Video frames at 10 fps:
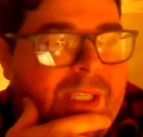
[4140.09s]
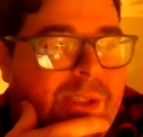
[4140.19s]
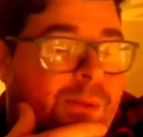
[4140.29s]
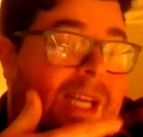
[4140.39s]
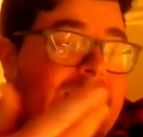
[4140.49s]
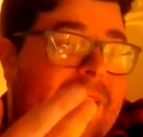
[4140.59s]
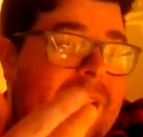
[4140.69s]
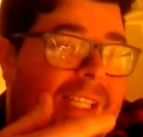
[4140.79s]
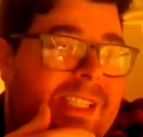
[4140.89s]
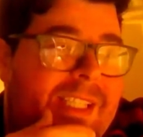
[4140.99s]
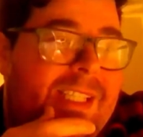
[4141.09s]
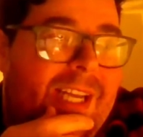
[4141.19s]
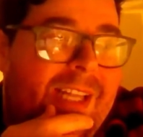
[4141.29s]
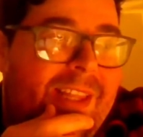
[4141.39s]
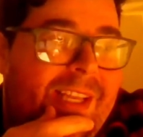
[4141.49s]
So that that's
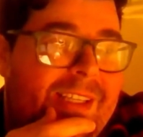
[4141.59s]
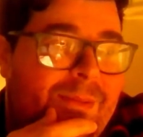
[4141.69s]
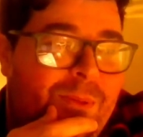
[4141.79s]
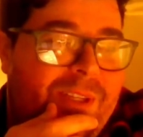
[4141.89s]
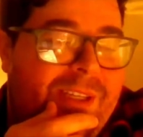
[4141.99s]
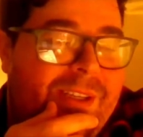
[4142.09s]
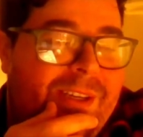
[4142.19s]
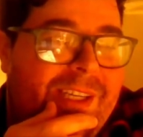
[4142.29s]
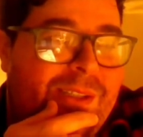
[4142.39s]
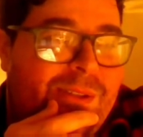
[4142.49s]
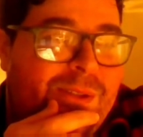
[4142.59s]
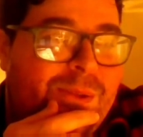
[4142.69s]
I think really good answer